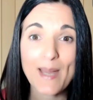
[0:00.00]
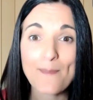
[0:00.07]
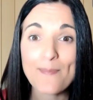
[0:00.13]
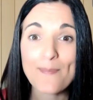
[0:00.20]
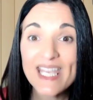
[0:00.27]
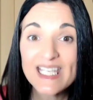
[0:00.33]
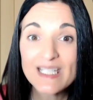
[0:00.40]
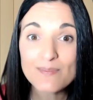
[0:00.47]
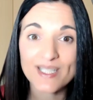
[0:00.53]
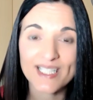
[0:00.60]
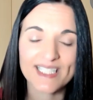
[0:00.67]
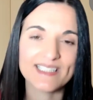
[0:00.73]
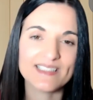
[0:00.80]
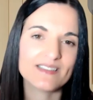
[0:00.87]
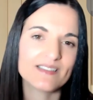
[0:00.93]

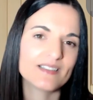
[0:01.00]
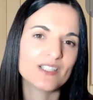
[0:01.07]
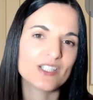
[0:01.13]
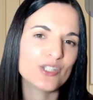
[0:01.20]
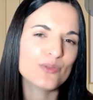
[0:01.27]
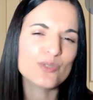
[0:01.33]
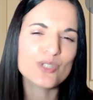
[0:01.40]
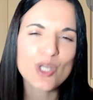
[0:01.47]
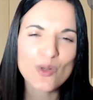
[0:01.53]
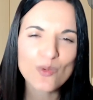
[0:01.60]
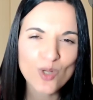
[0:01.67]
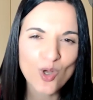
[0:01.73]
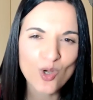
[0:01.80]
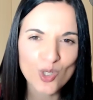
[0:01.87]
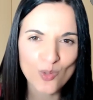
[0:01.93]
Maybe you no
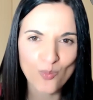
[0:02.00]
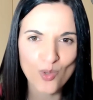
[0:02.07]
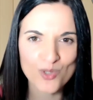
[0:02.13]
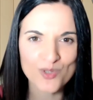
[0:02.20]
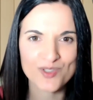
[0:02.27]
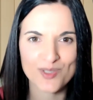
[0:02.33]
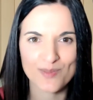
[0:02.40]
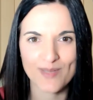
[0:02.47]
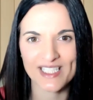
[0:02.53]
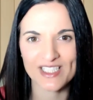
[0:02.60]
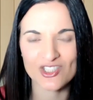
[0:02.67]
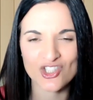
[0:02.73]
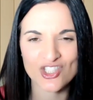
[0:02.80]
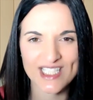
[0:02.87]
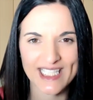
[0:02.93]
longer want to
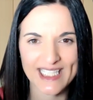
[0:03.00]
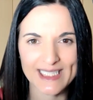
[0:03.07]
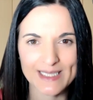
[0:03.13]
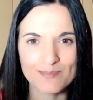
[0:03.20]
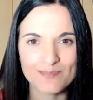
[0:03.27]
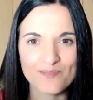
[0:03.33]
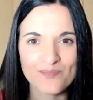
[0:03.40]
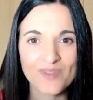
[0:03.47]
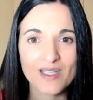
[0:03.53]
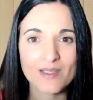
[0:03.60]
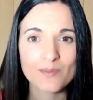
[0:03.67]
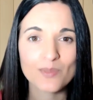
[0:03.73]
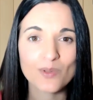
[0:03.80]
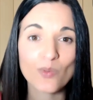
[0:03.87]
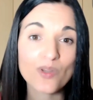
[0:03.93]
manage a team,
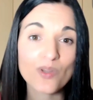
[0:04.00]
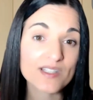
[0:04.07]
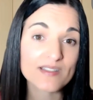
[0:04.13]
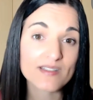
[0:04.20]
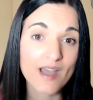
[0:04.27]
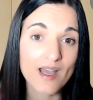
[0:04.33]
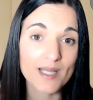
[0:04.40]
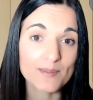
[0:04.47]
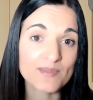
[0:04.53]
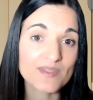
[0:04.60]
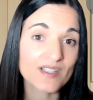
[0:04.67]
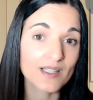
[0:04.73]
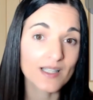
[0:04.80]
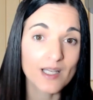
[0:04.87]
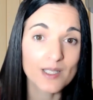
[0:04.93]
but want the time to
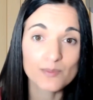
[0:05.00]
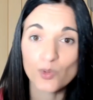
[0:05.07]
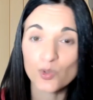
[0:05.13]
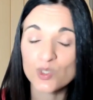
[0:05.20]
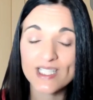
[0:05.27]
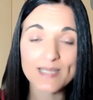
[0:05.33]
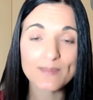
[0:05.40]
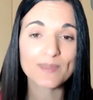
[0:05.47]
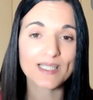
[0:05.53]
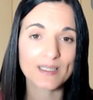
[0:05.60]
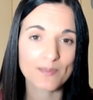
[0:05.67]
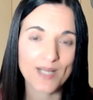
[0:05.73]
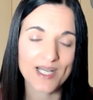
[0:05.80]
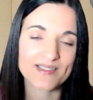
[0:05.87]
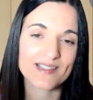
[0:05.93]
learn more deeply
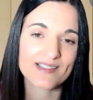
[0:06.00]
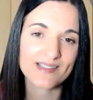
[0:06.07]
about a